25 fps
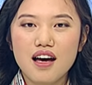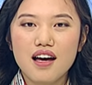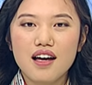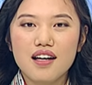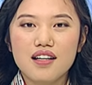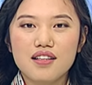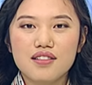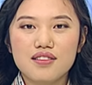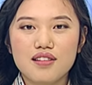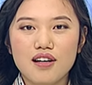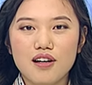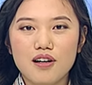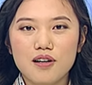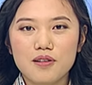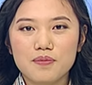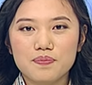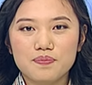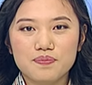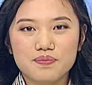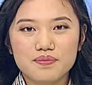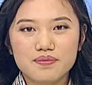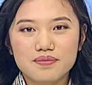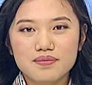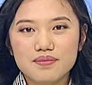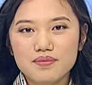So,
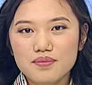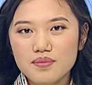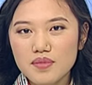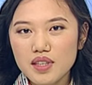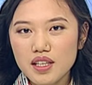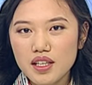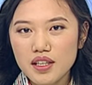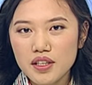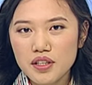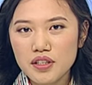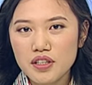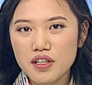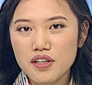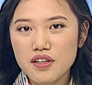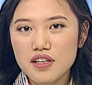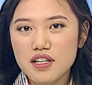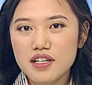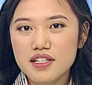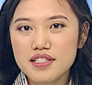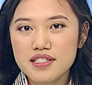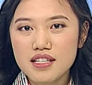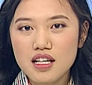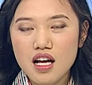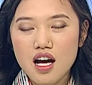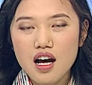you know,
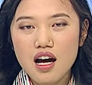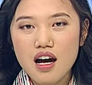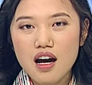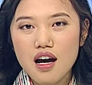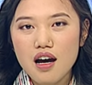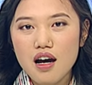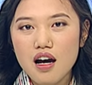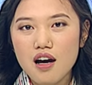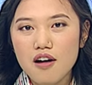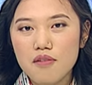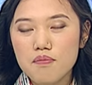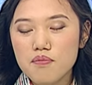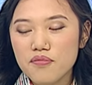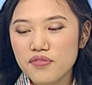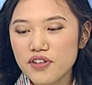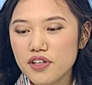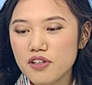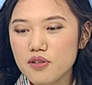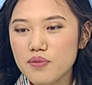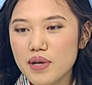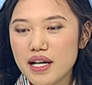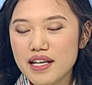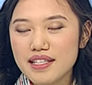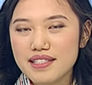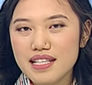there's a few
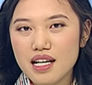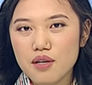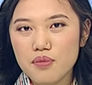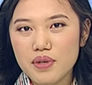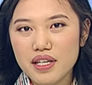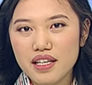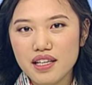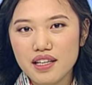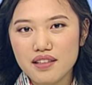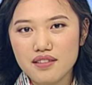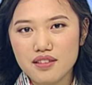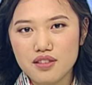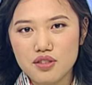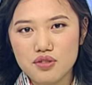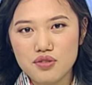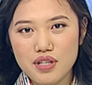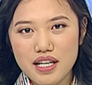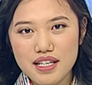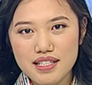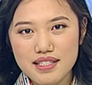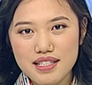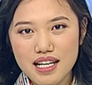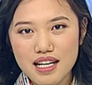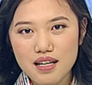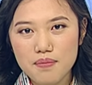ways that we can
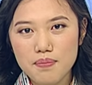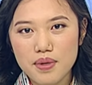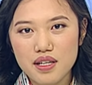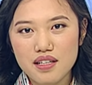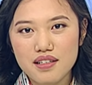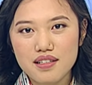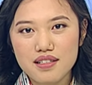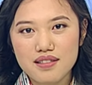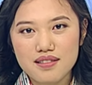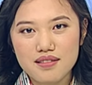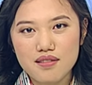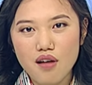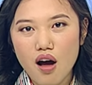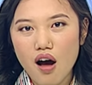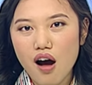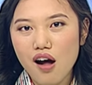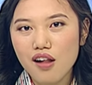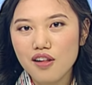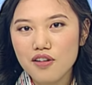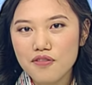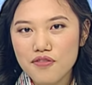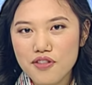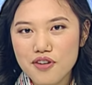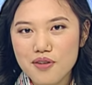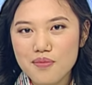address that, but it's, all
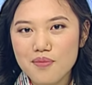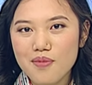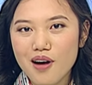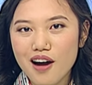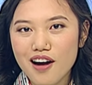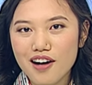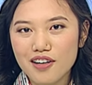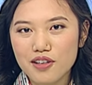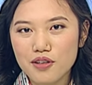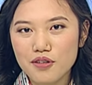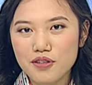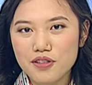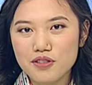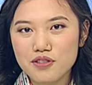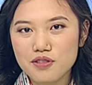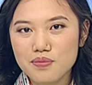of them are going to